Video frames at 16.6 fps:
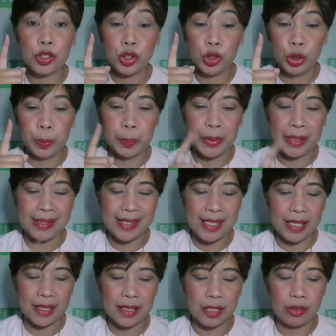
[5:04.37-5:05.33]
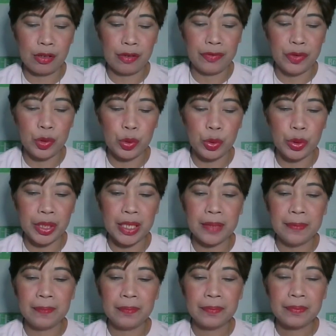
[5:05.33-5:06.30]
2% of
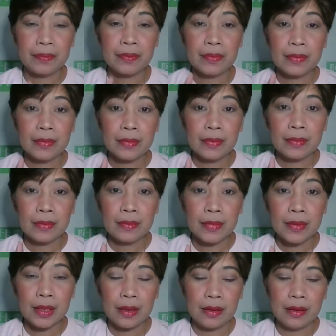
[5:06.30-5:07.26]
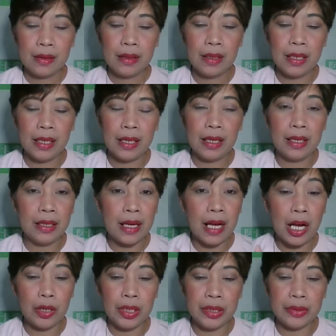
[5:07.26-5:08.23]
your
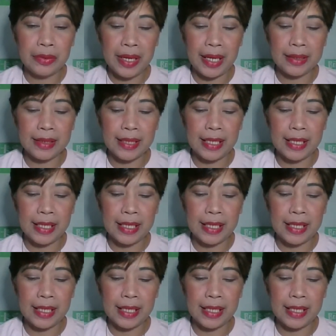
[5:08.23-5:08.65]
hourly rate,